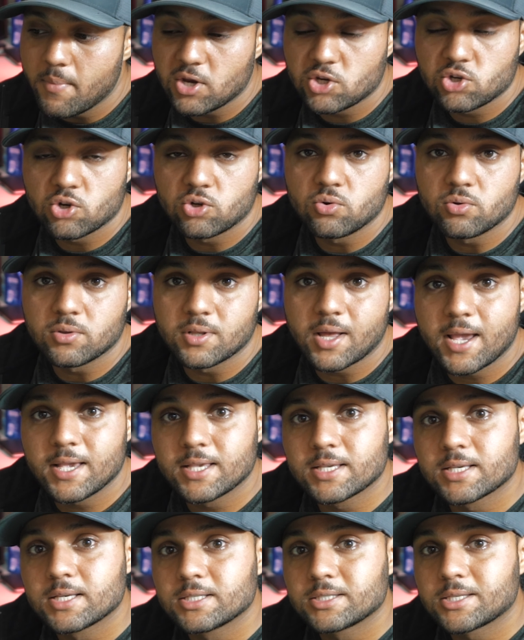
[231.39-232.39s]
make sure to
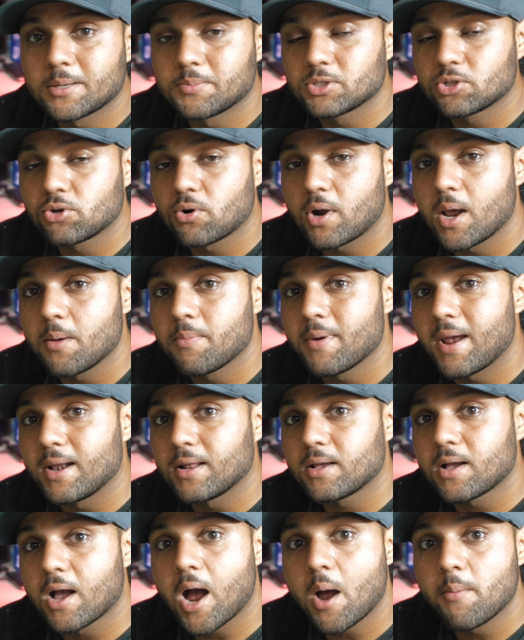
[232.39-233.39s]
like
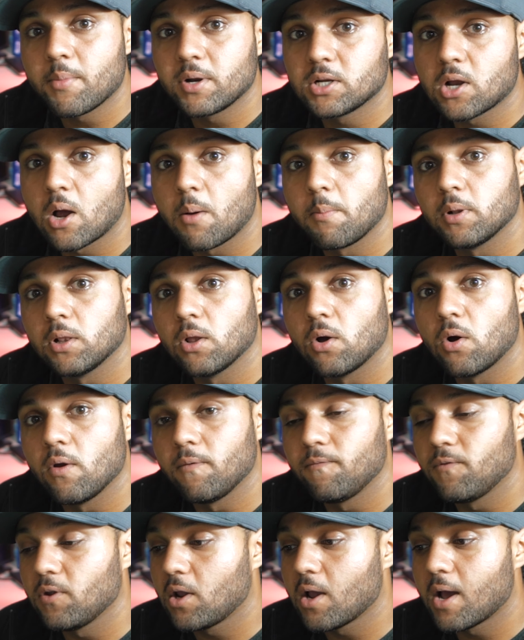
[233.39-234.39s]
subscribe and comment down
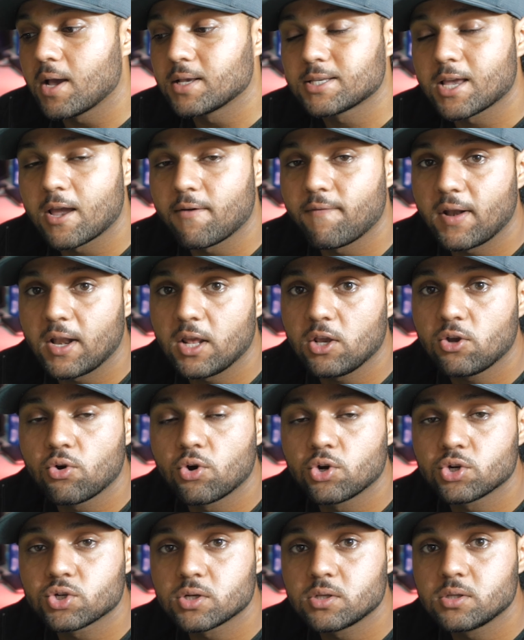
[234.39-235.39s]
below if you guys have
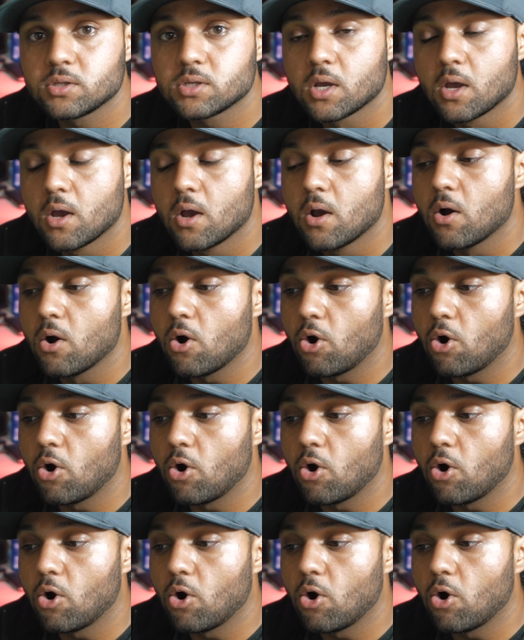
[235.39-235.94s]
any questions